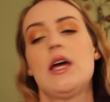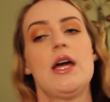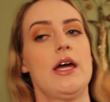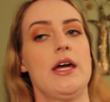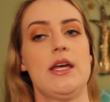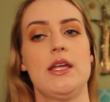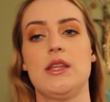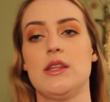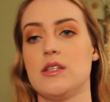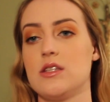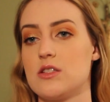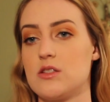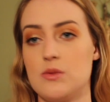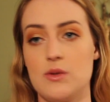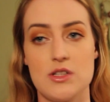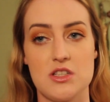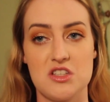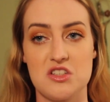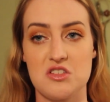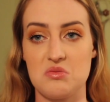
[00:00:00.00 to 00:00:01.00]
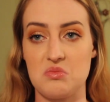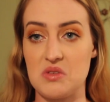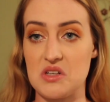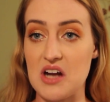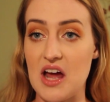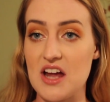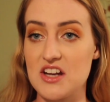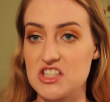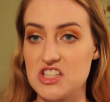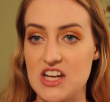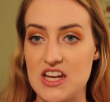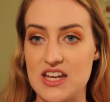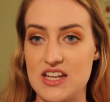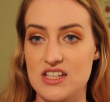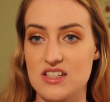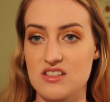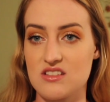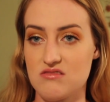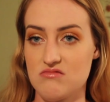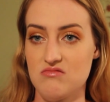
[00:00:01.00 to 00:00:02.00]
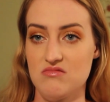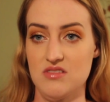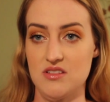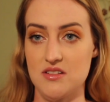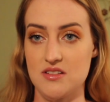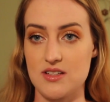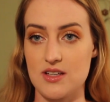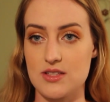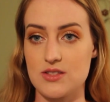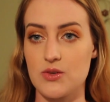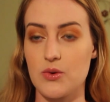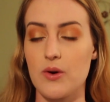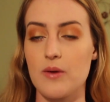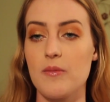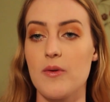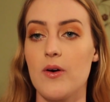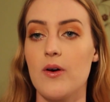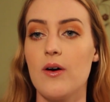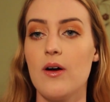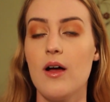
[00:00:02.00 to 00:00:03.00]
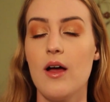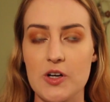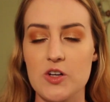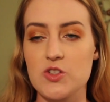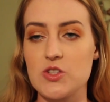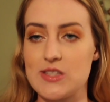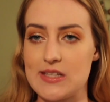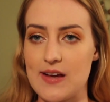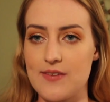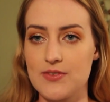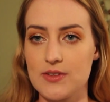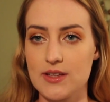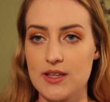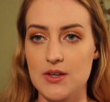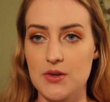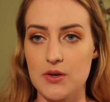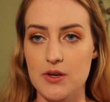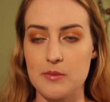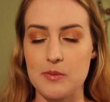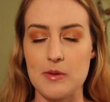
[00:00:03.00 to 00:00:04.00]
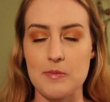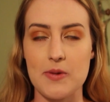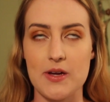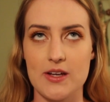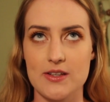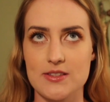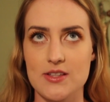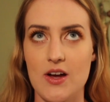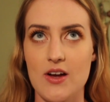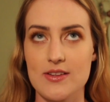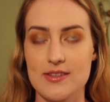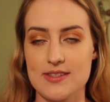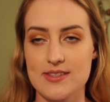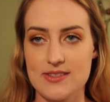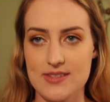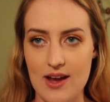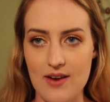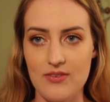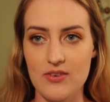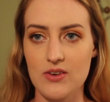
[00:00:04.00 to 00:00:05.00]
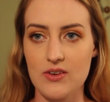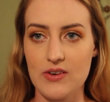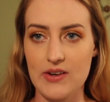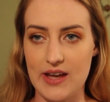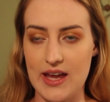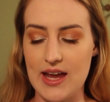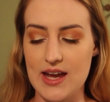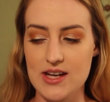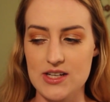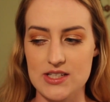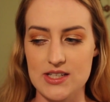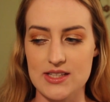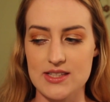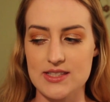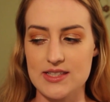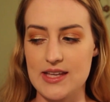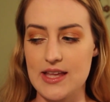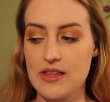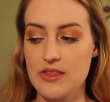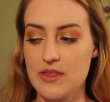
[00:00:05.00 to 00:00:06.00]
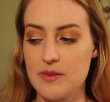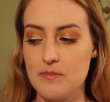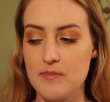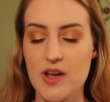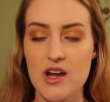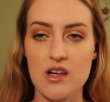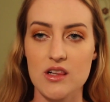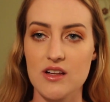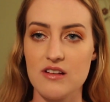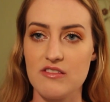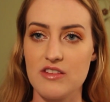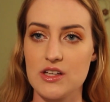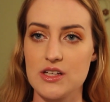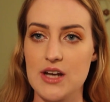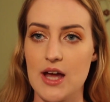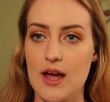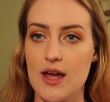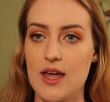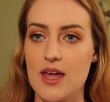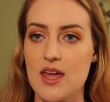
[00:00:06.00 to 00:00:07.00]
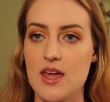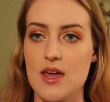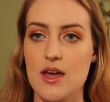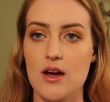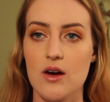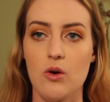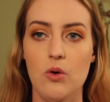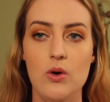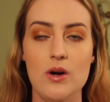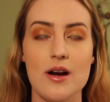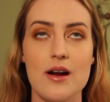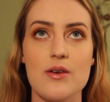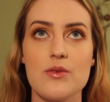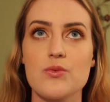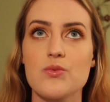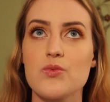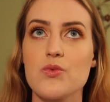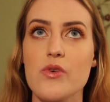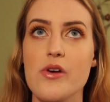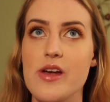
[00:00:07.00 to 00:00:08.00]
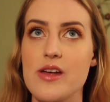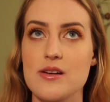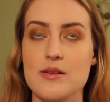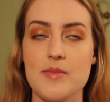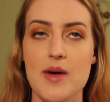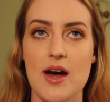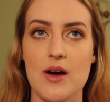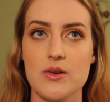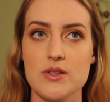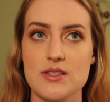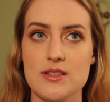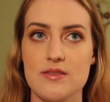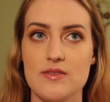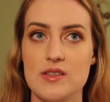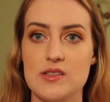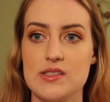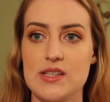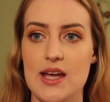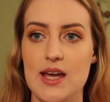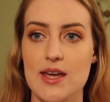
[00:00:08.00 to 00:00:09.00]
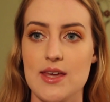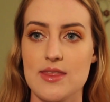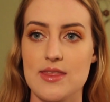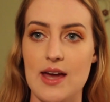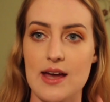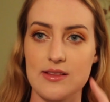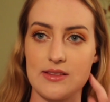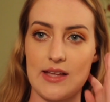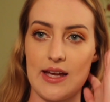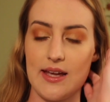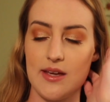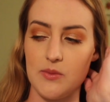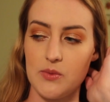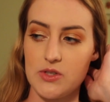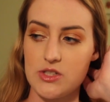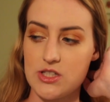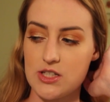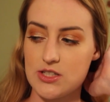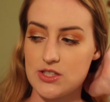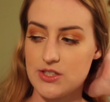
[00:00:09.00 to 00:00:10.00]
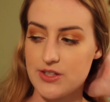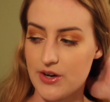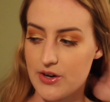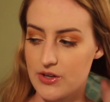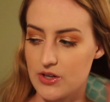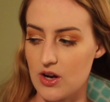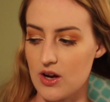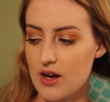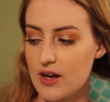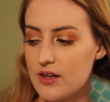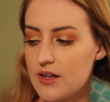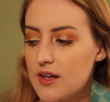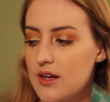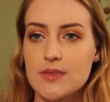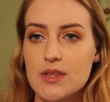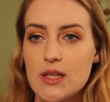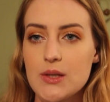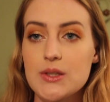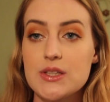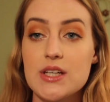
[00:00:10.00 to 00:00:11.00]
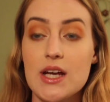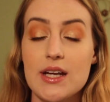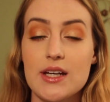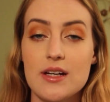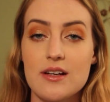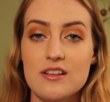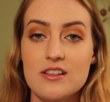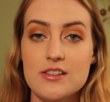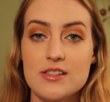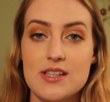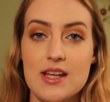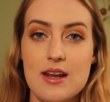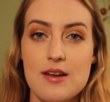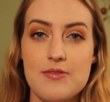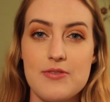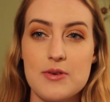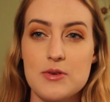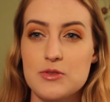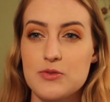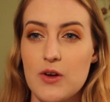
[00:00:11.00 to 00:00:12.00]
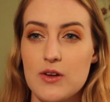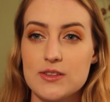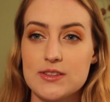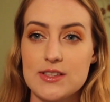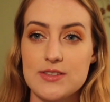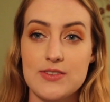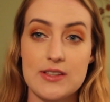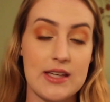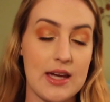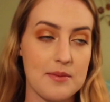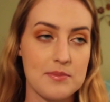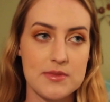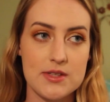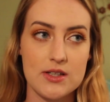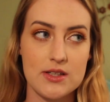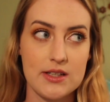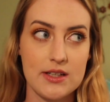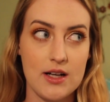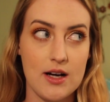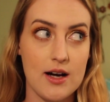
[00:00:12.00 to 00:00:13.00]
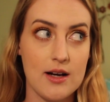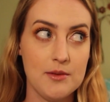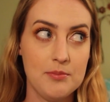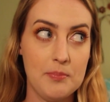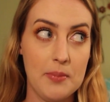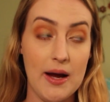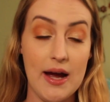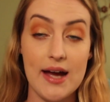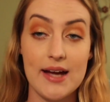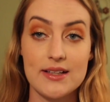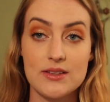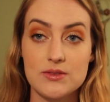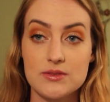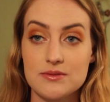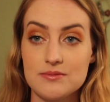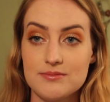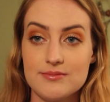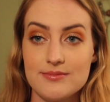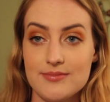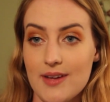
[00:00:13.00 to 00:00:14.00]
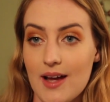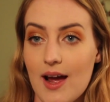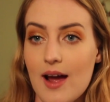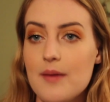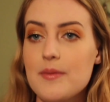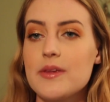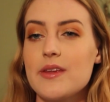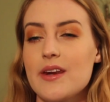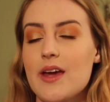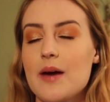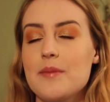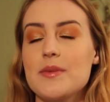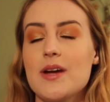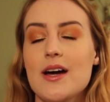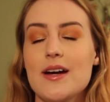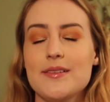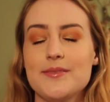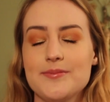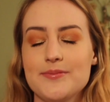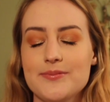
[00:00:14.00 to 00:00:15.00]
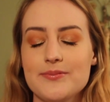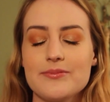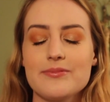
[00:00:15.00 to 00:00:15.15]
and the switch would not change, just normal. But it was definitely creepy because on several occasions in the middle of the night or at random hours of the day, that light would just turn on, which I could understand if it was faulty, if it kept turning off, but I mean, I'm not